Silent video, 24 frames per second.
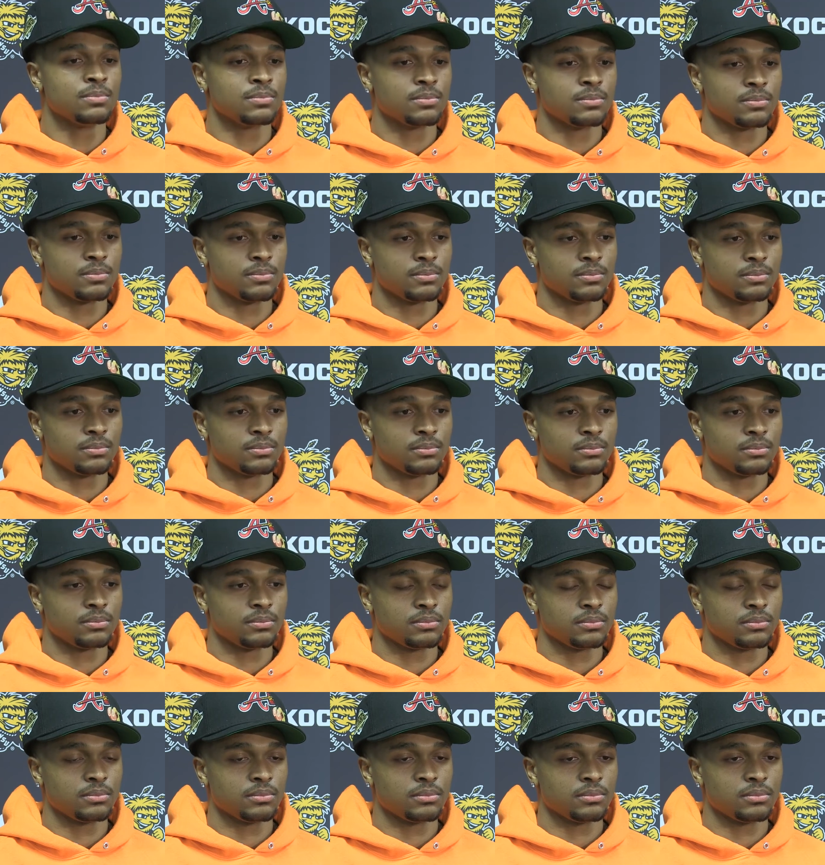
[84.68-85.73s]

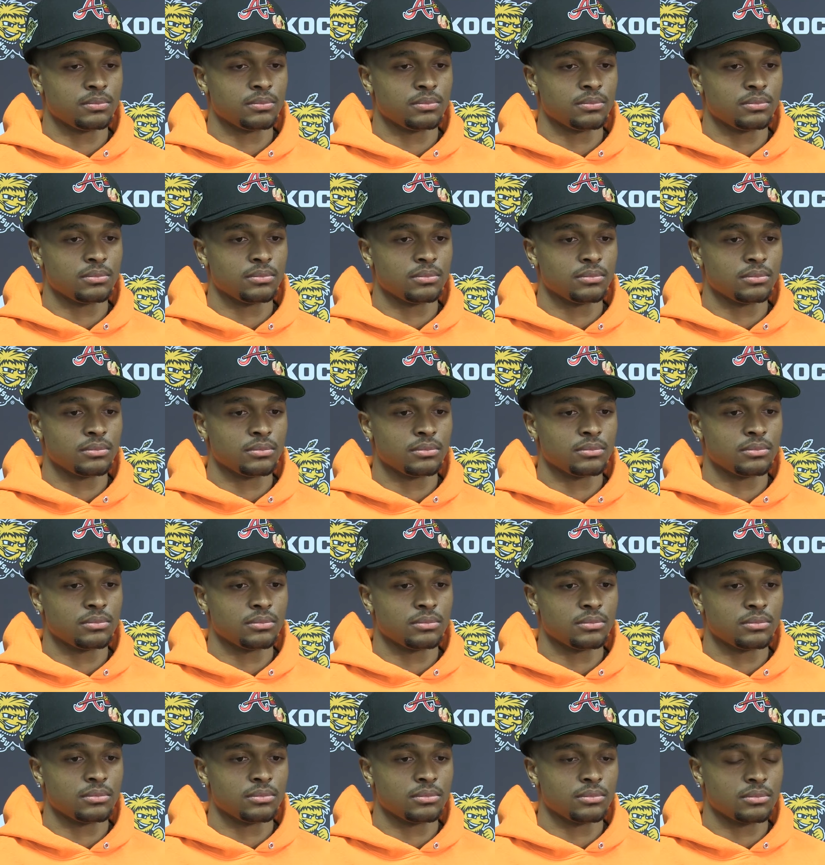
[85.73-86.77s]

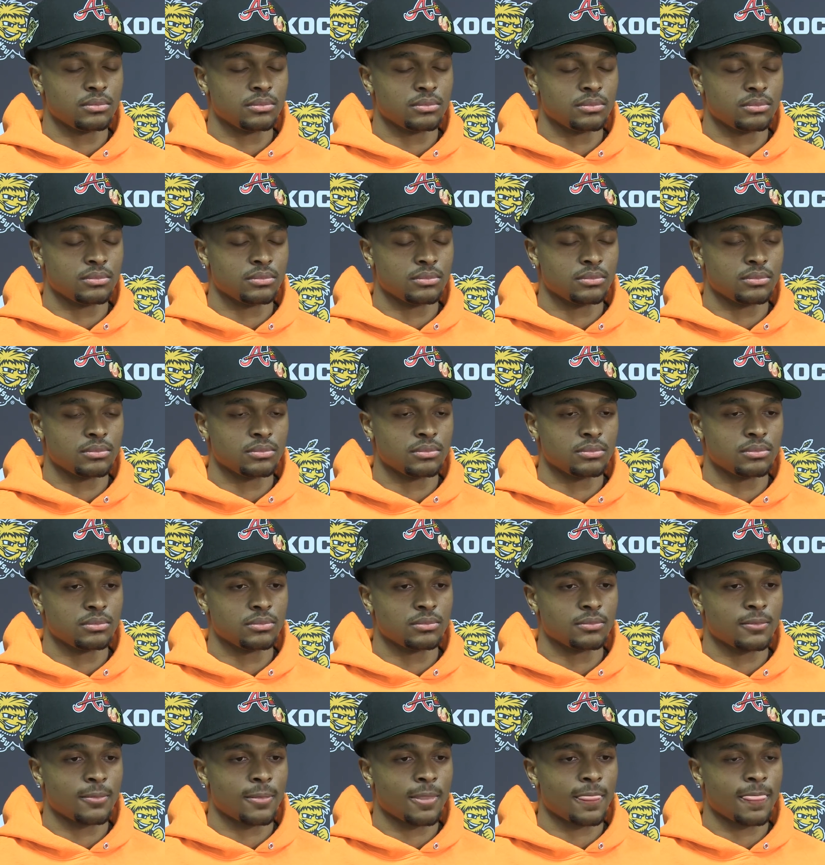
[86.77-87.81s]

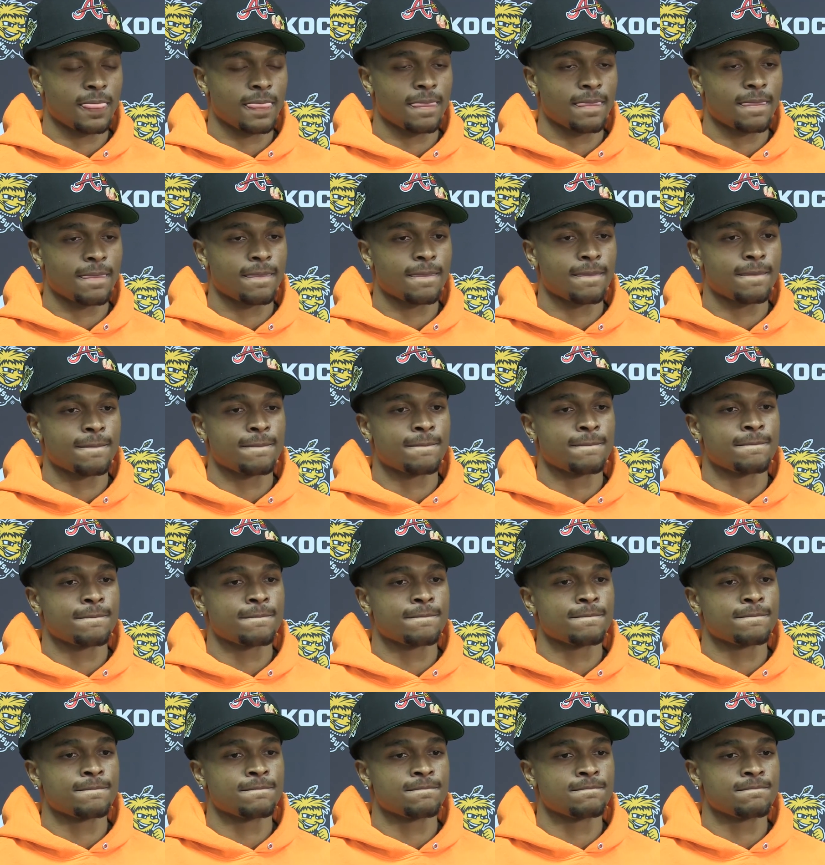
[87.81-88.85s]

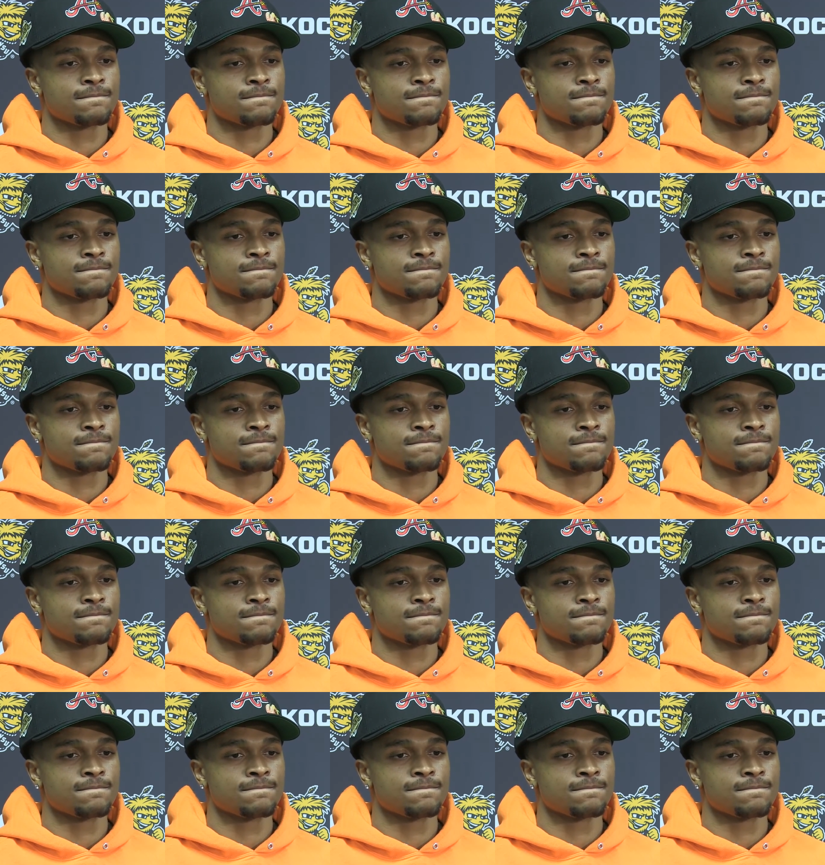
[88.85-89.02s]
[no speech]